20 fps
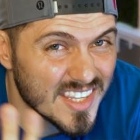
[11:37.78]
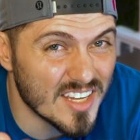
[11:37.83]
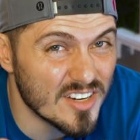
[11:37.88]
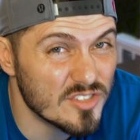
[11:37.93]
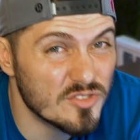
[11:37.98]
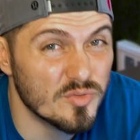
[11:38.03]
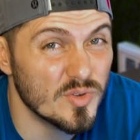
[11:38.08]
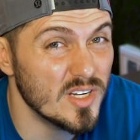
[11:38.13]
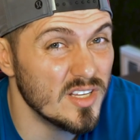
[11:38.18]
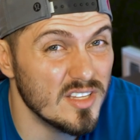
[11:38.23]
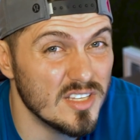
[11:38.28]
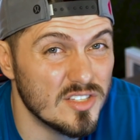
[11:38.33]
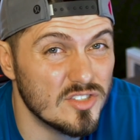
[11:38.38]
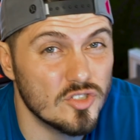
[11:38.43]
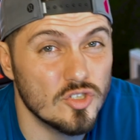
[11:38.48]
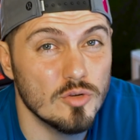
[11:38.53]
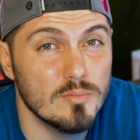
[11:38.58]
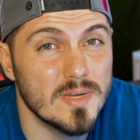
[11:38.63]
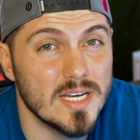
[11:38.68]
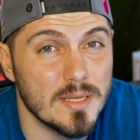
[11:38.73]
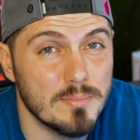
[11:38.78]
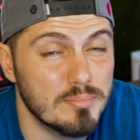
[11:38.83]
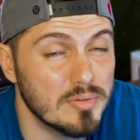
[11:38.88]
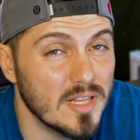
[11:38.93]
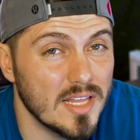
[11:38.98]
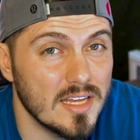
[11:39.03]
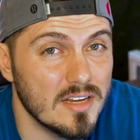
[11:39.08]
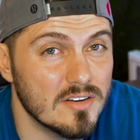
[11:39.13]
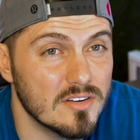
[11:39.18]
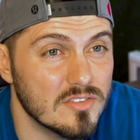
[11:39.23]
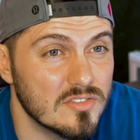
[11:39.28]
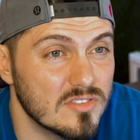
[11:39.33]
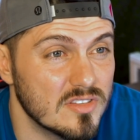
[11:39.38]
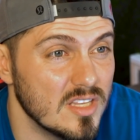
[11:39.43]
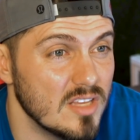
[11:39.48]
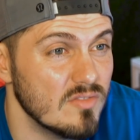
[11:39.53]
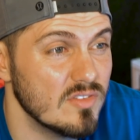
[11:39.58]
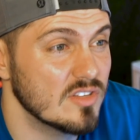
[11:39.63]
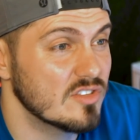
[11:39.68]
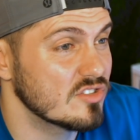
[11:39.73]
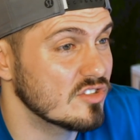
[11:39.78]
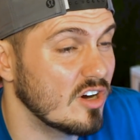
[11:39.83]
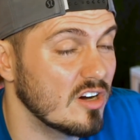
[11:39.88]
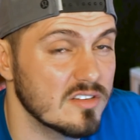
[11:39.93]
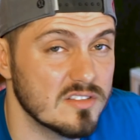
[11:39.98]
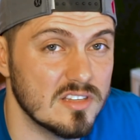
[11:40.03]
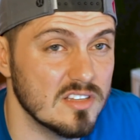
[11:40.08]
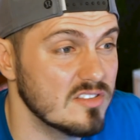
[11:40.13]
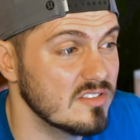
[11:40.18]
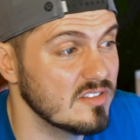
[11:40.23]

there's really too many players to even start this